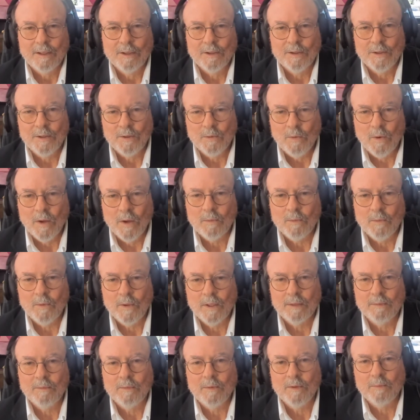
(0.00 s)
you want
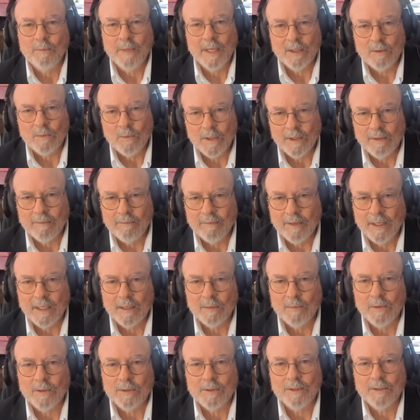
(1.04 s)
one. We'll make one
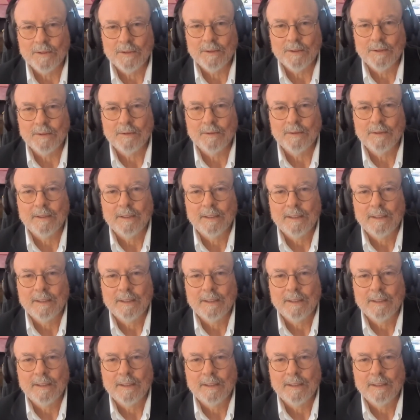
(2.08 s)
available to you.